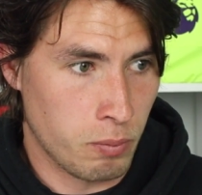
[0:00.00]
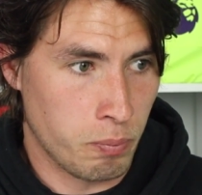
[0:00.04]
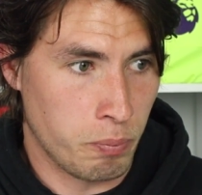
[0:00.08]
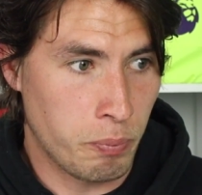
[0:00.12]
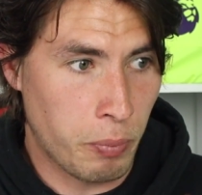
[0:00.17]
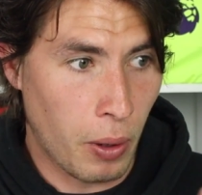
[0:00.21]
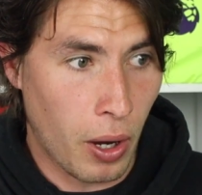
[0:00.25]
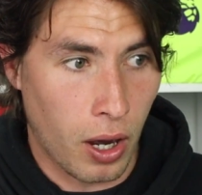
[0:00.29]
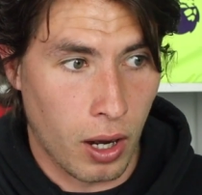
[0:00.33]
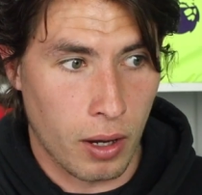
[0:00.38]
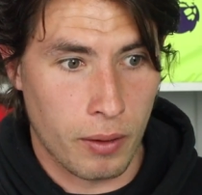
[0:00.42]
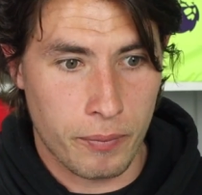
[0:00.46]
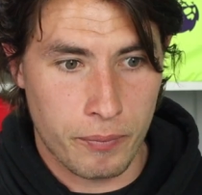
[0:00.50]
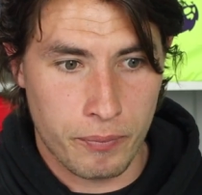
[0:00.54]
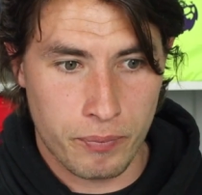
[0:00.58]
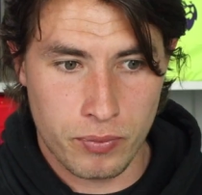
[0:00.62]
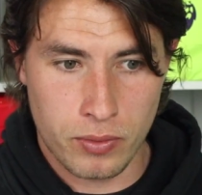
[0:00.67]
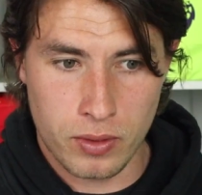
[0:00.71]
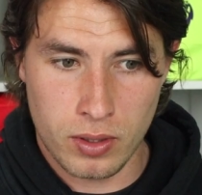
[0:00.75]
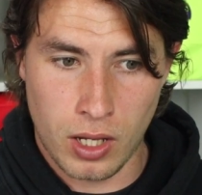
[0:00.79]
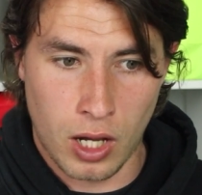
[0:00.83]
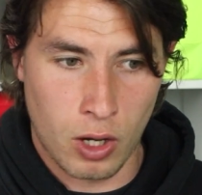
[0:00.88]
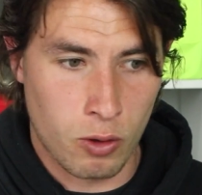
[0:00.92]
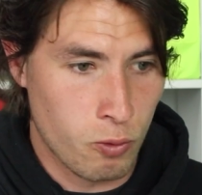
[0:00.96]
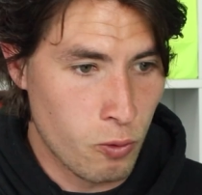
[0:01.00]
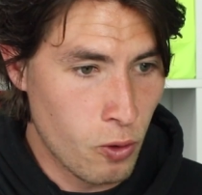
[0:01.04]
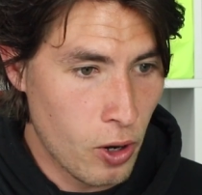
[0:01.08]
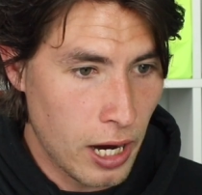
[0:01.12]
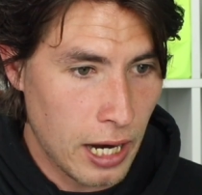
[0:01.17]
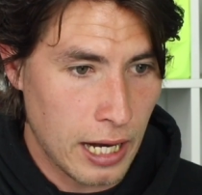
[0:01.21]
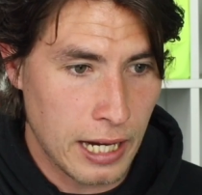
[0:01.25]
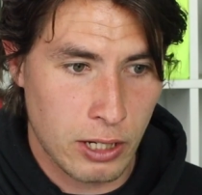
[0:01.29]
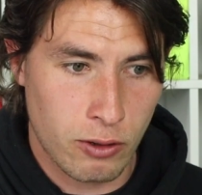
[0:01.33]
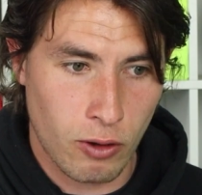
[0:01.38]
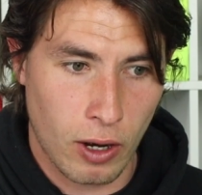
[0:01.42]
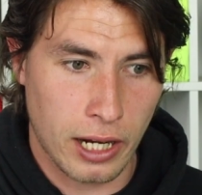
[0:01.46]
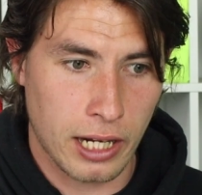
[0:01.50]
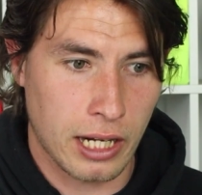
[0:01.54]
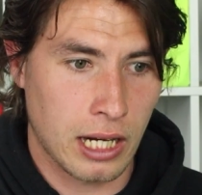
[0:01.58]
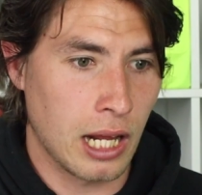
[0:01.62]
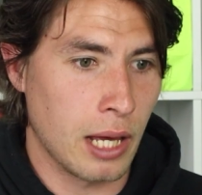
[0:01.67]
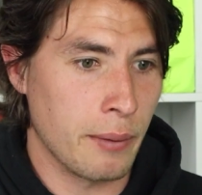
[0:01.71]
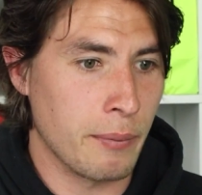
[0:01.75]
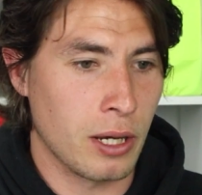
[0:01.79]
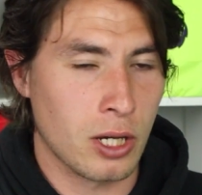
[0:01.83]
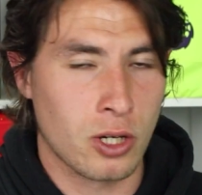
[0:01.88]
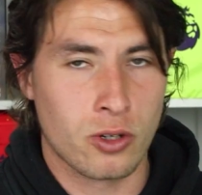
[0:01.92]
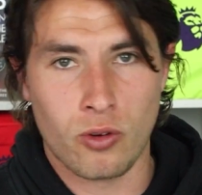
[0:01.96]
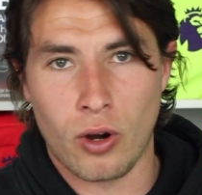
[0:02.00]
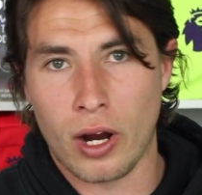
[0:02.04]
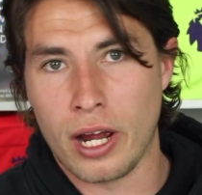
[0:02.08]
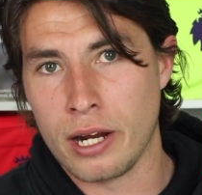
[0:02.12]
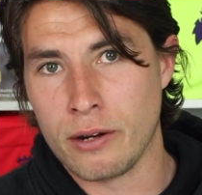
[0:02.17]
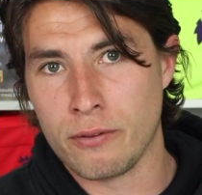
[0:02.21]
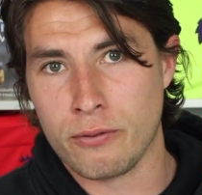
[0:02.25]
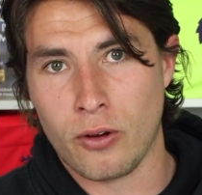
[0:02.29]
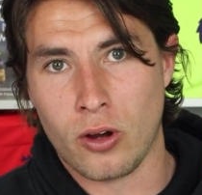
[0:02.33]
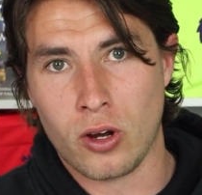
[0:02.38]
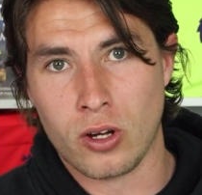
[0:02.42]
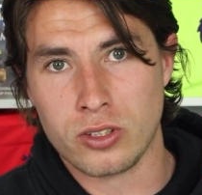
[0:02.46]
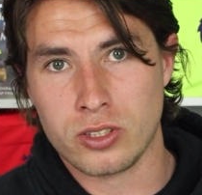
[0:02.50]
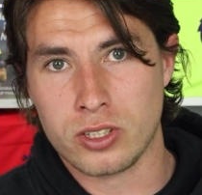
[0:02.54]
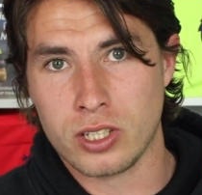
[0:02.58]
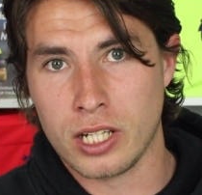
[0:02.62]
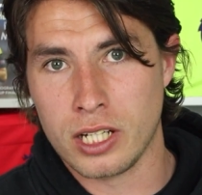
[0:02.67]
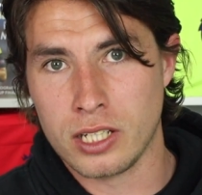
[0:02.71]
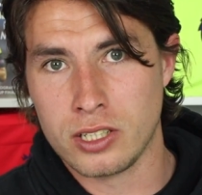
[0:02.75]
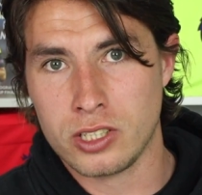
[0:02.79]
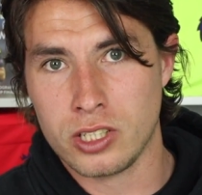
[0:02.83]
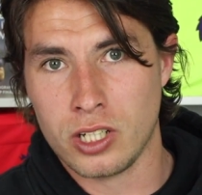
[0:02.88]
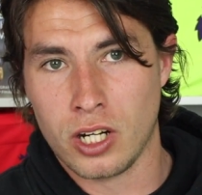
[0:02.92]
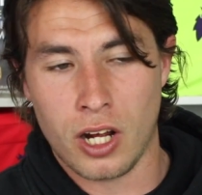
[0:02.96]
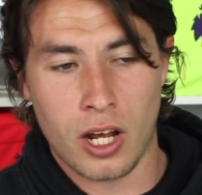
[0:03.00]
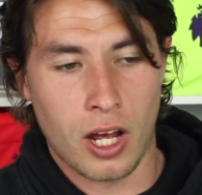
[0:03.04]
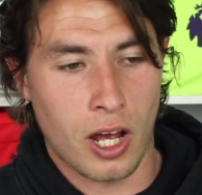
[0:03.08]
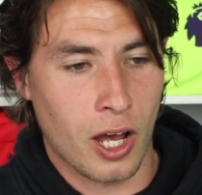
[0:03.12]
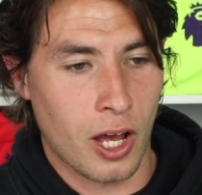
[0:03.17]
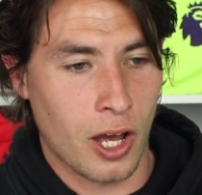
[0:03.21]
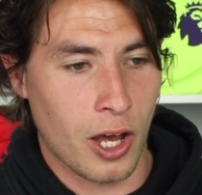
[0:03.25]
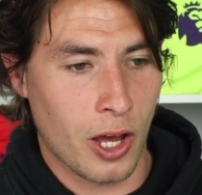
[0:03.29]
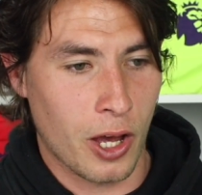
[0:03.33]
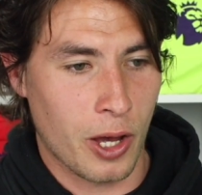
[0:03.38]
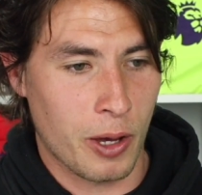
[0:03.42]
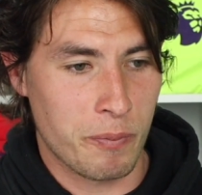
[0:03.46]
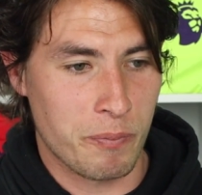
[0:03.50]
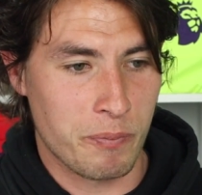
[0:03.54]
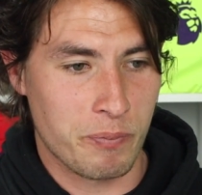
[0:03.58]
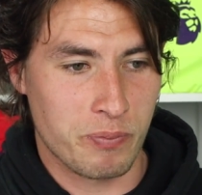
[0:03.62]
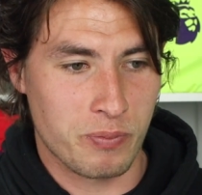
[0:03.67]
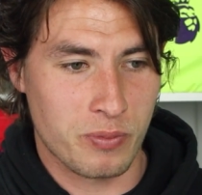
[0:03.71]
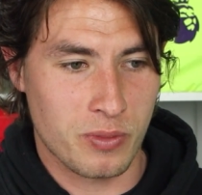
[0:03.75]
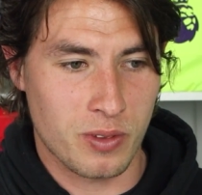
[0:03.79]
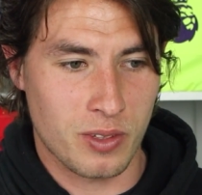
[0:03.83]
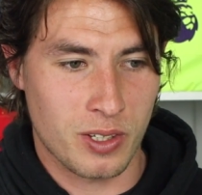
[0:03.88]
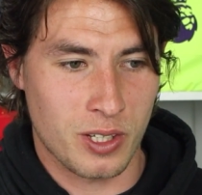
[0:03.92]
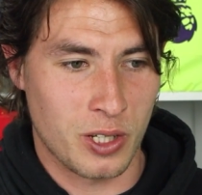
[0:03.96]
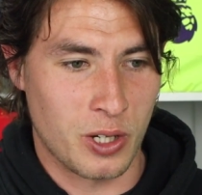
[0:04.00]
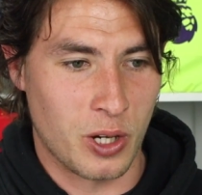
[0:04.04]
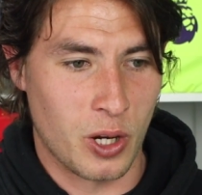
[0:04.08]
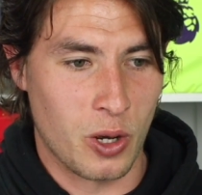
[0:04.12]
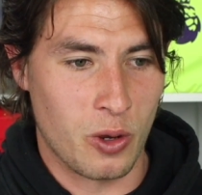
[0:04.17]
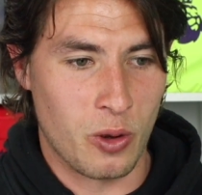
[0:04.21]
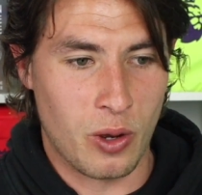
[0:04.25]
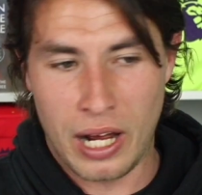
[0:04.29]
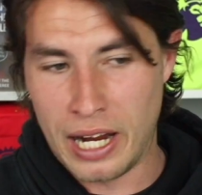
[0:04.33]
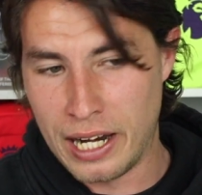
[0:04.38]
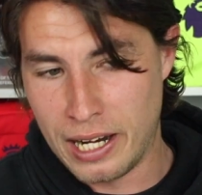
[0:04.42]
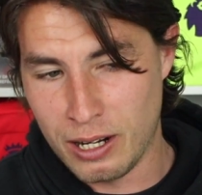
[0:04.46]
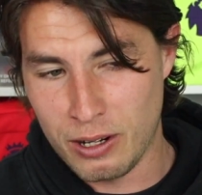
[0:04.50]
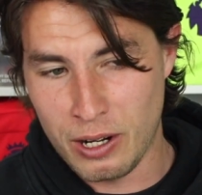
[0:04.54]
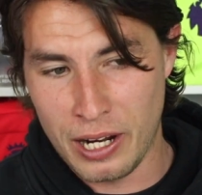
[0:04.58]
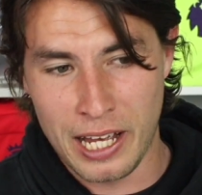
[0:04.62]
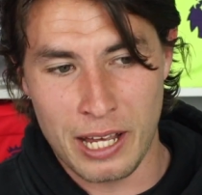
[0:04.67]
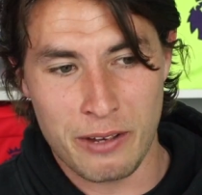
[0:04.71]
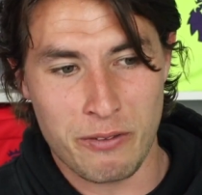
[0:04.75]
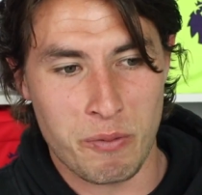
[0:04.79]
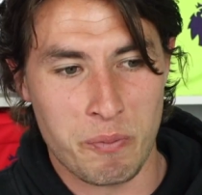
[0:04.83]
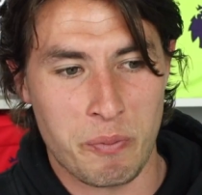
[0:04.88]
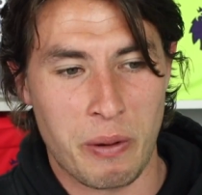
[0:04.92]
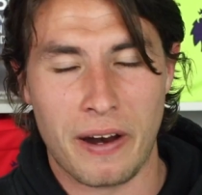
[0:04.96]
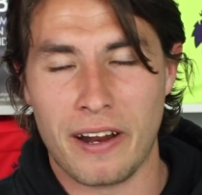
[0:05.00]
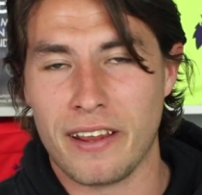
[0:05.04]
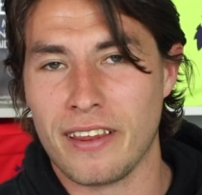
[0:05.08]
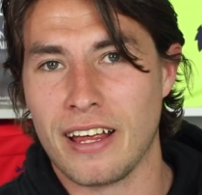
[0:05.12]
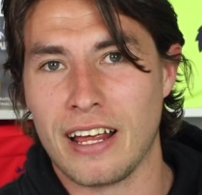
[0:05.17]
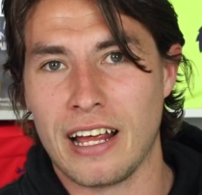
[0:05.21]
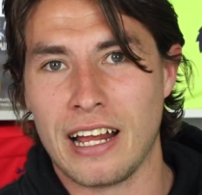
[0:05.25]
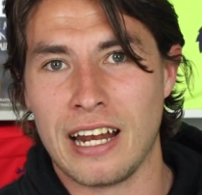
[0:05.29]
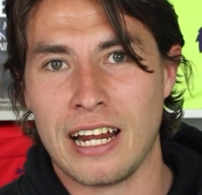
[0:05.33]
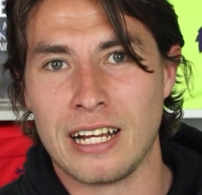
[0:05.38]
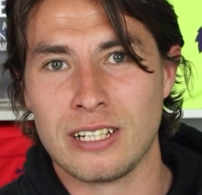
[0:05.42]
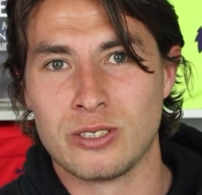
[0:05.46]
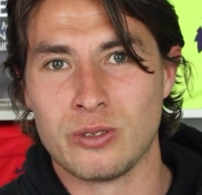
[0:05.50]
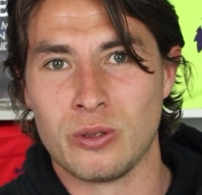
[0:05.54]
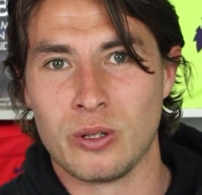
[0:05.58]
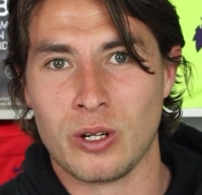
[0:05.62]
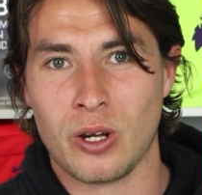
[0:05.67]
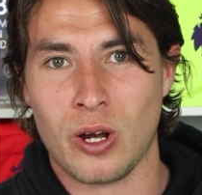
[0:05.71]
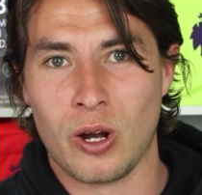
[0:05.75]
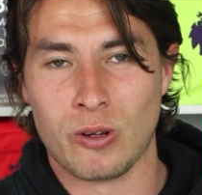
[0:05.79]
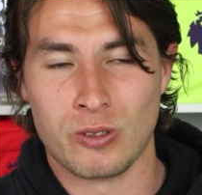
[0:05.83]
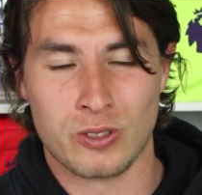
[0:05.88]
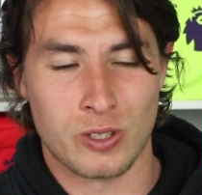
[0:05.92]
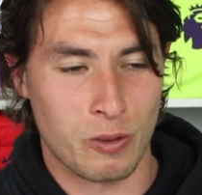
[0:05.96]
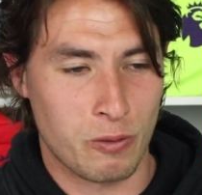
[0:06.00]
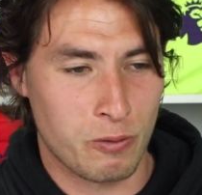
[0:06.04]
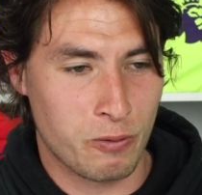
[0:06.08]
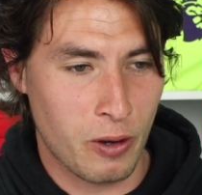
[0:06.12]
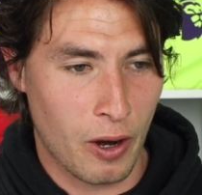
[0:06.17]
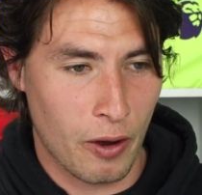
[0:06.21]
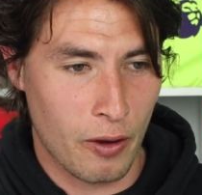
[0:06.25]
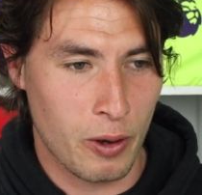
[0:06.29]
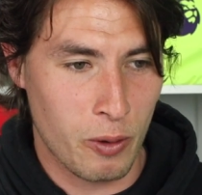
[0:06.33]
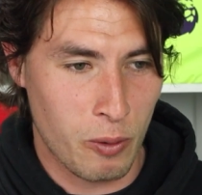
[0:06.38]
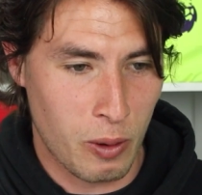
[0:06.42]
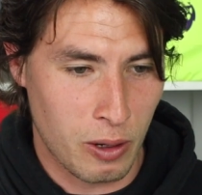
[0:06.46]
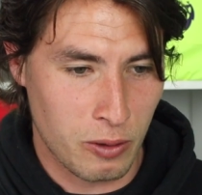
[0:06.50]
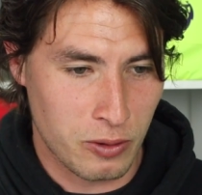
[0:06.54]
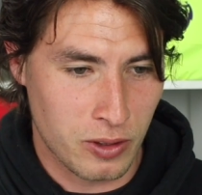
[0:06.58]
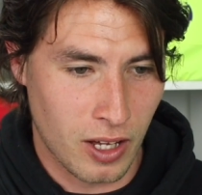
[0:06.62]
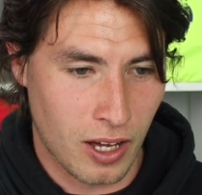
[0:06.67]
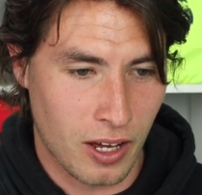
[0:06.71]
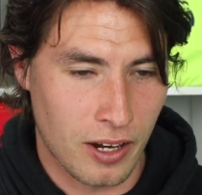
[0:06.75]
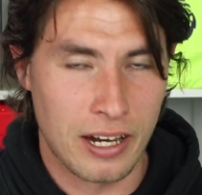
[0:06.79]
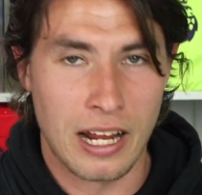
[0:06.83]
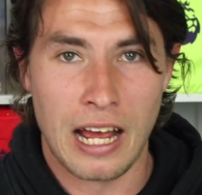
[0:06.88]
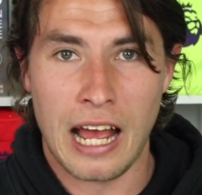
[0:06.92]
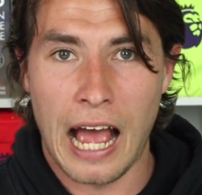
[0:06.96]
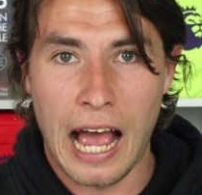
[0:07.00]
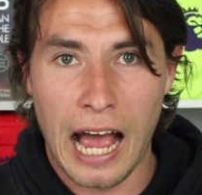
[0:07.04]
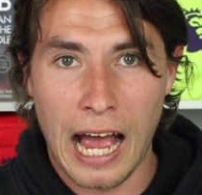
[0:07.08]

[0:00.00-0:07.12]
But a really great clip, a great advantage, you know, and even better that it led to a goal. So very well done.